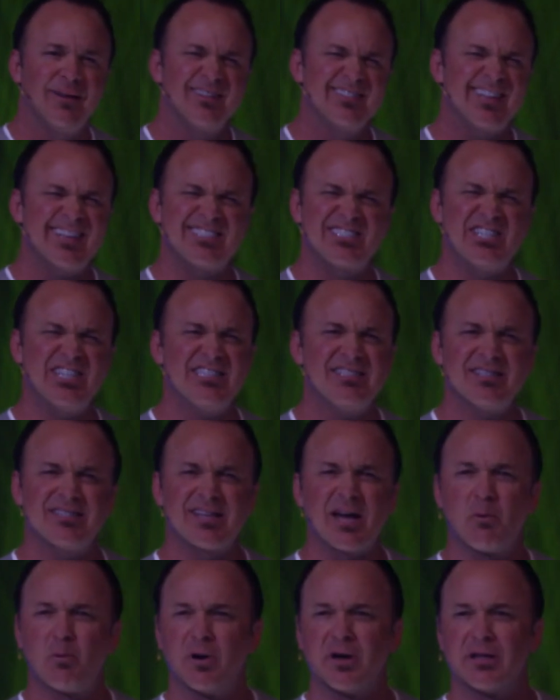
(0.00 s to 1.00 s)
That's Jesus.
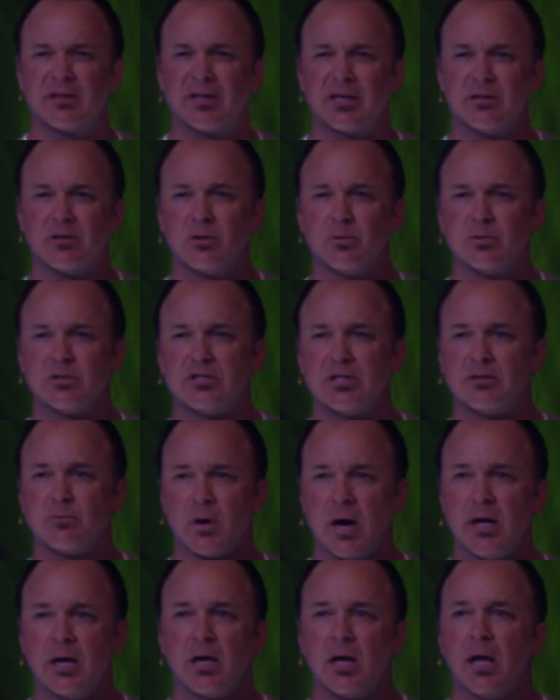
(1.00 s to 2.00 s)
I want anything to do with you,
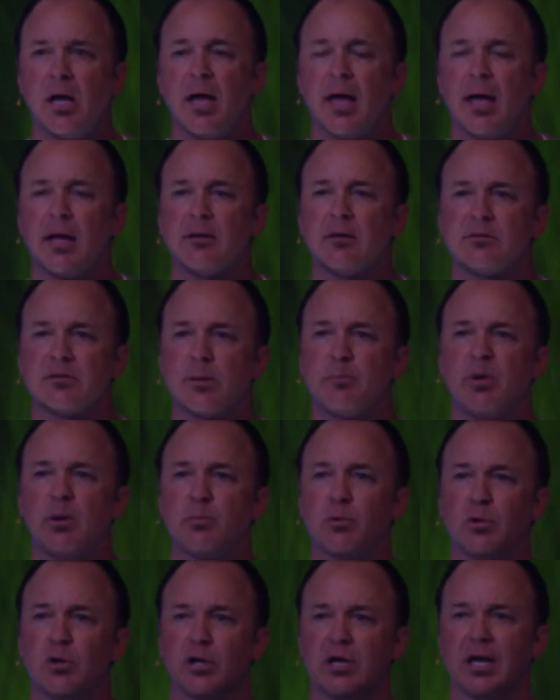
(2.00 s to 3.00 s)
right? And some
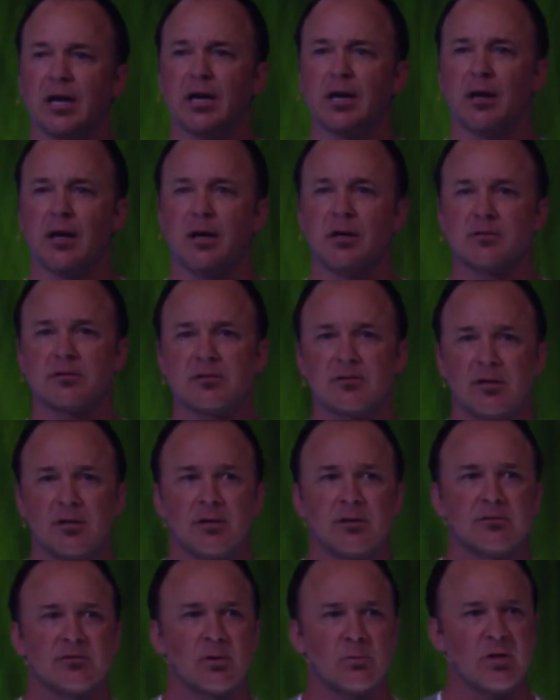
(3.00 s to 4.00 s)
people are looking at us.
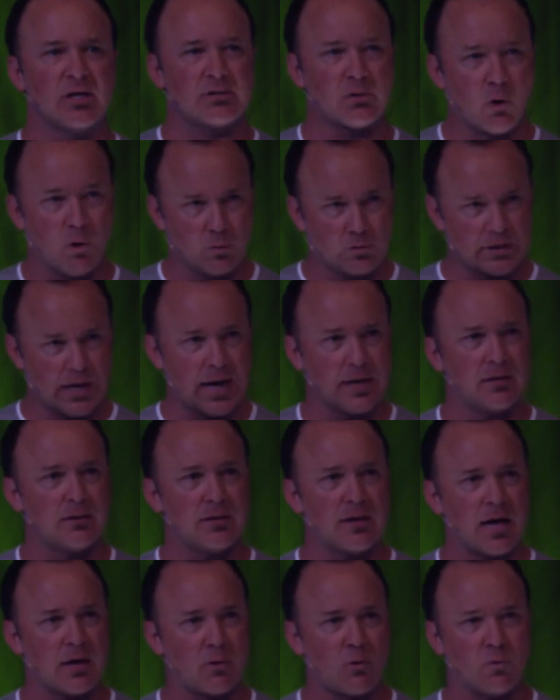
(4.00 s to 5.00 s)
So let's hold tight to
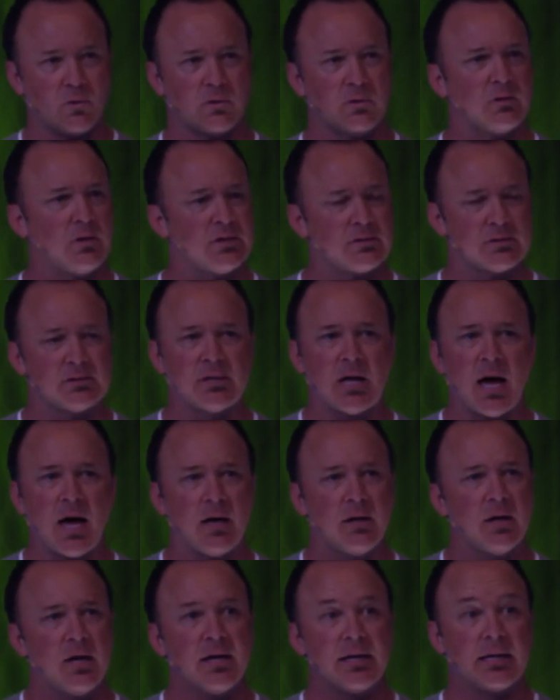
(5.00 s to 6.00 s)
that corner. Let's
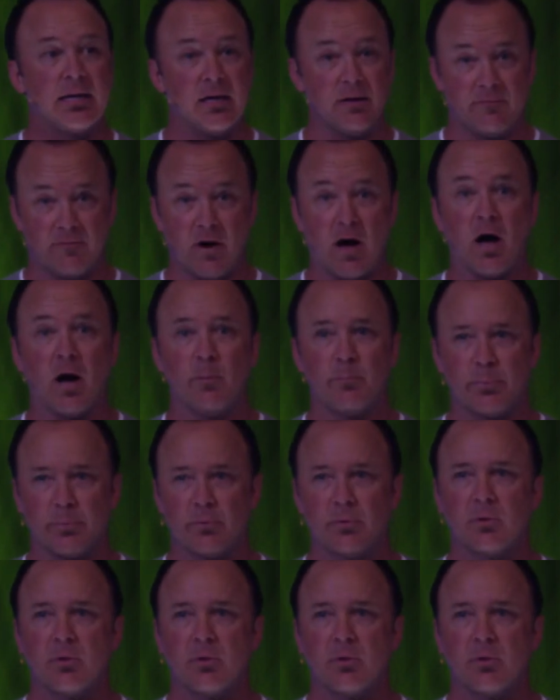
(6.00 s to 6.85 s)
not give up.